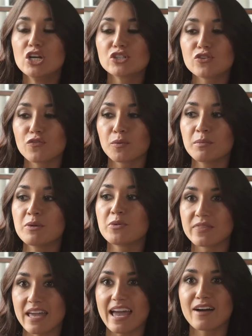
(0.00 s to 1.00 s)
So for me,
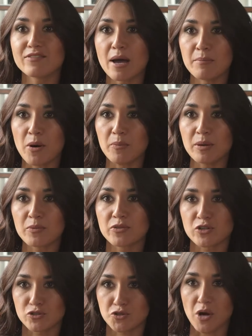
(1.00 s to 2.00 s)
when they have that moment when
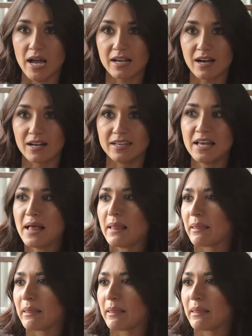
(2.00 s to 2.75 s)
they're trying on